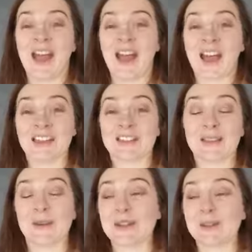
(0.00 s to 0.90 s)
And so
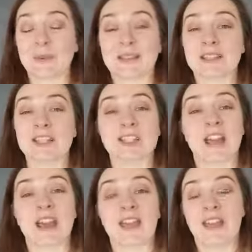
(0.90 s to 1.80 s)
I just wanted to
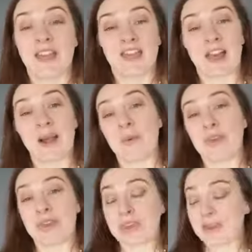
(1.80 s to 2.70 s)
share that
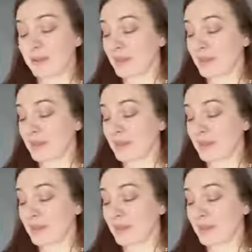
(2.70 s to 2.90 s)
with you.